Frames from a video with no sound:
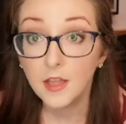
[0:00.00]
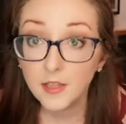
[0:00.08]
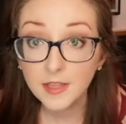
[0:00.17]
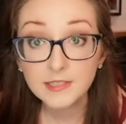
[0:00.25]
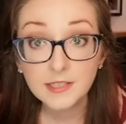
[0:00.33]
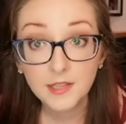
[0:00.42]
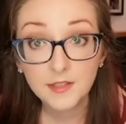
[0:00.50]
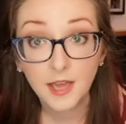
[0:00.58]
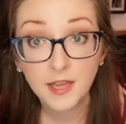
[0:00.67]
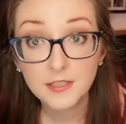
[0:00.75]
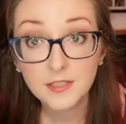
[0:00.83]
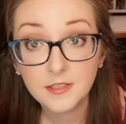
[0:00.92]
Things like
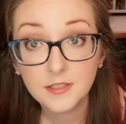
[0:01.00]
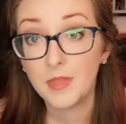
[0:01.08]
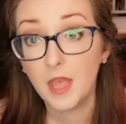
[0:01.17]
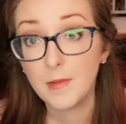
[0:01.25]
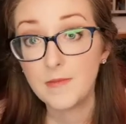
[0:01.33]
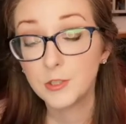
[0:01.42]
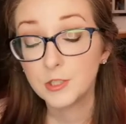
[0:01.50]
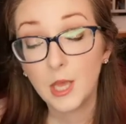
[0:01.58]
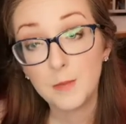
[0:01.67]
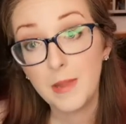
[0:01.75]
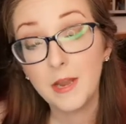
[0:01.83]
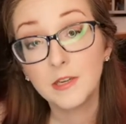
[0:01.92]
that. I've also
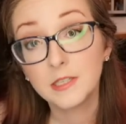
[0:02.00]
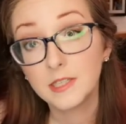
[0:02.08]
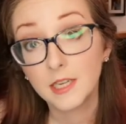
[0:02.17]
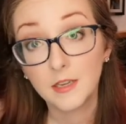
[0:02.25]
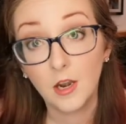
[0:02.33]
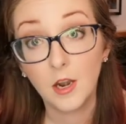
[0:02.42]
had parents that